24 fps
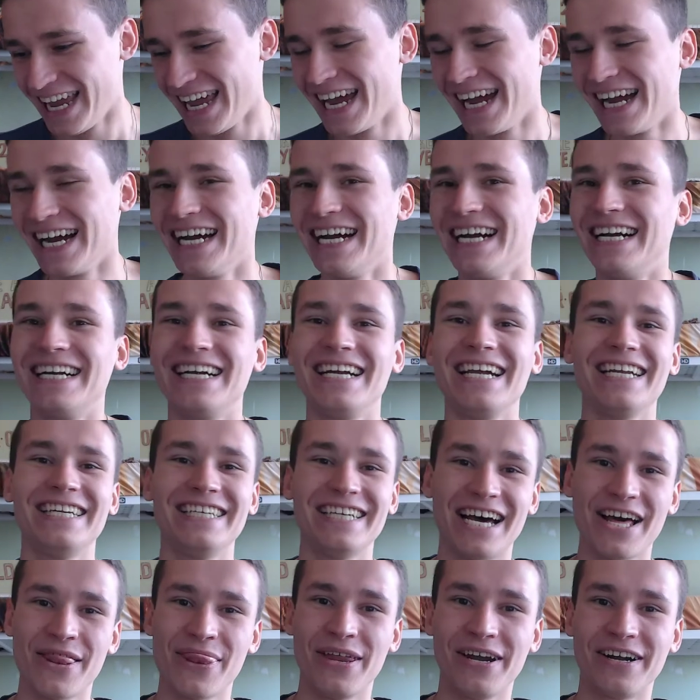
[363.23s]
uh,
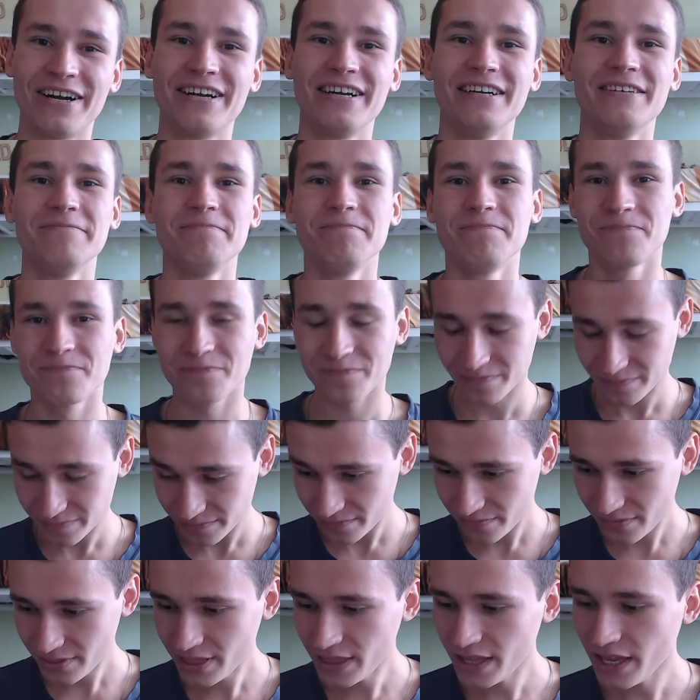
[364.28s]
another
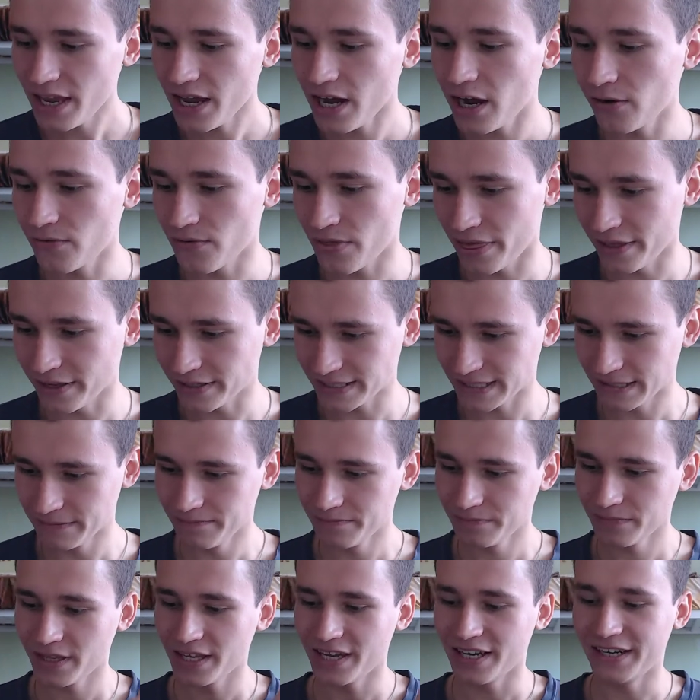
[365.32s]
of this.
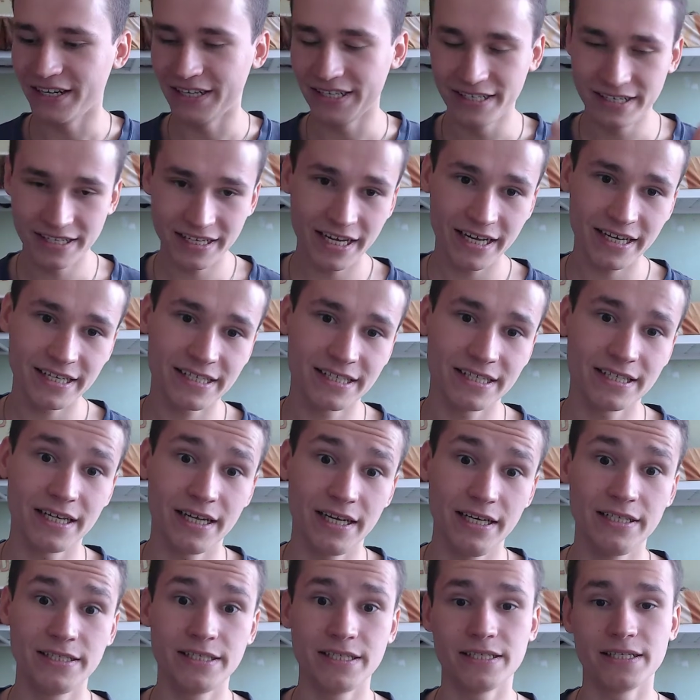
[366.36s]
Next,
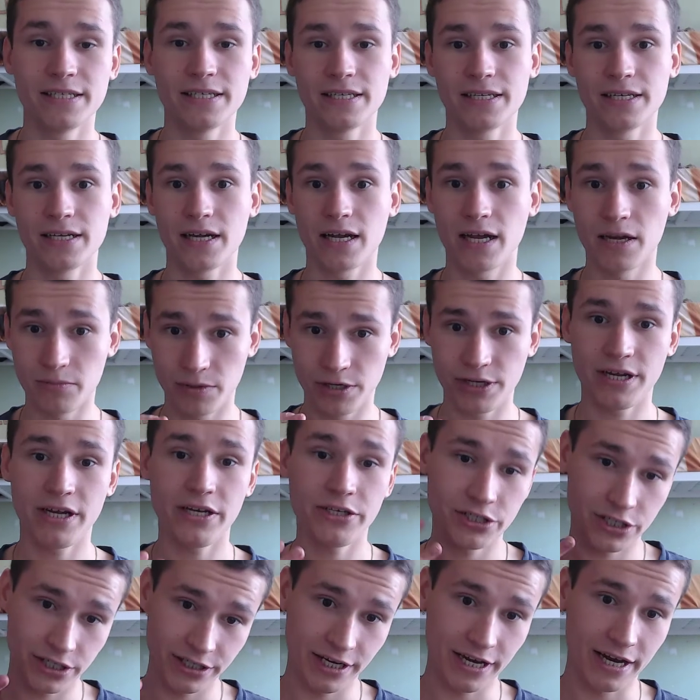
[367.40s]
it's
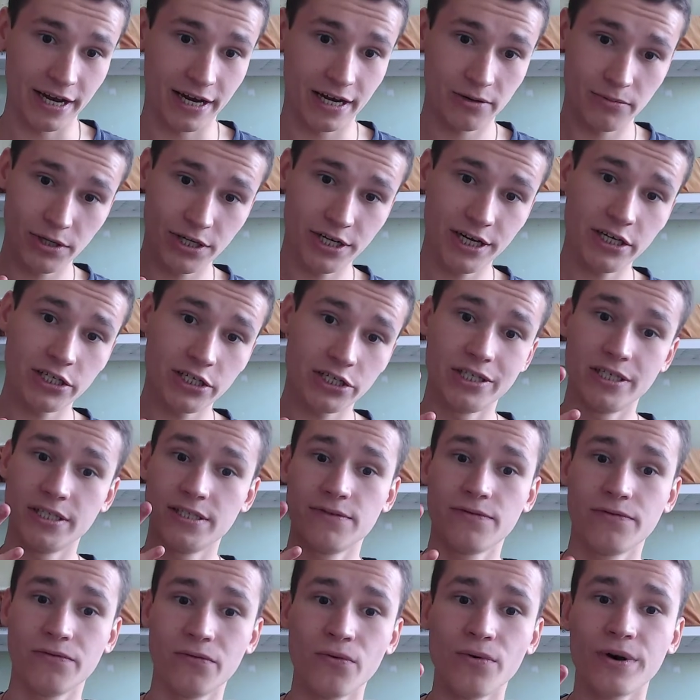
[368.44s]
communication. Yeah, communication is
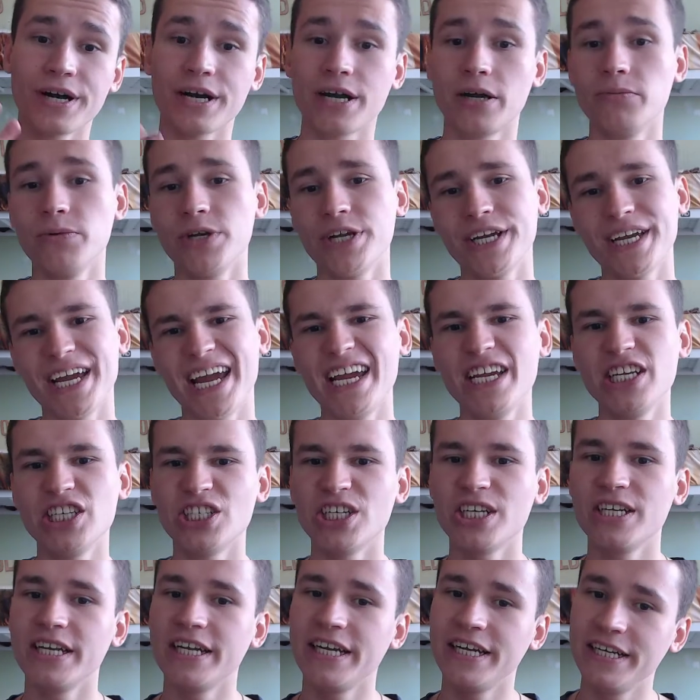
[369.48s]
for
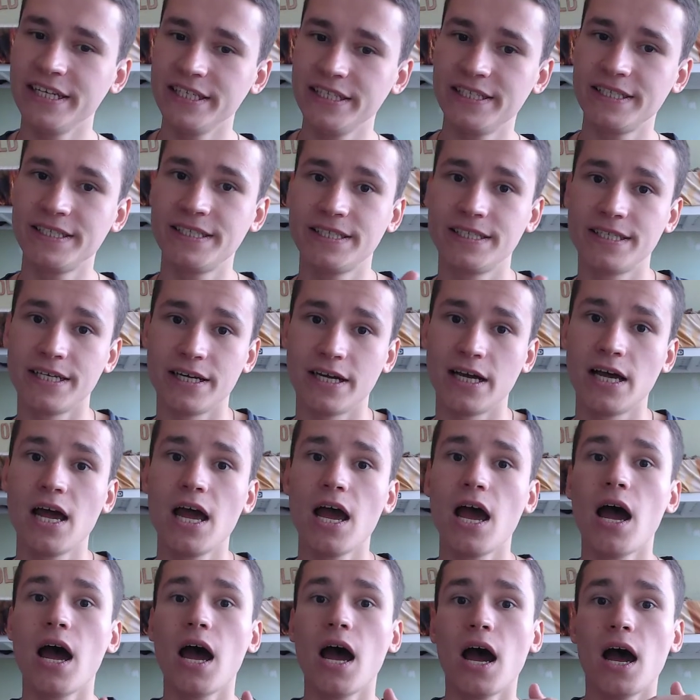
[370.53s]
communication. It's a
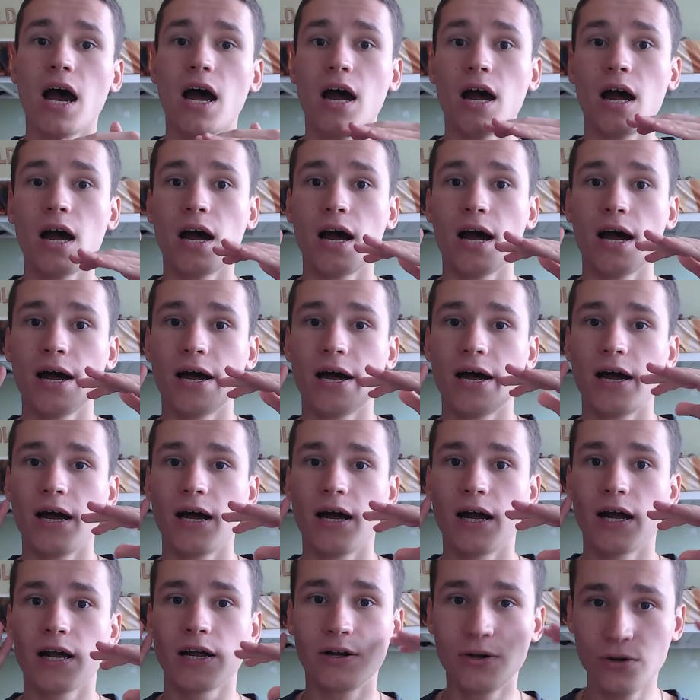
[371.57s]

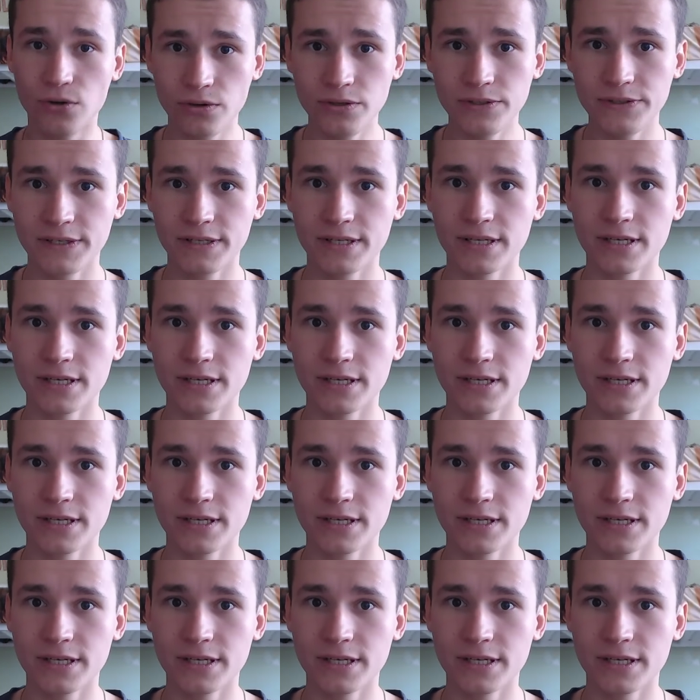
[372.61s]
uh, good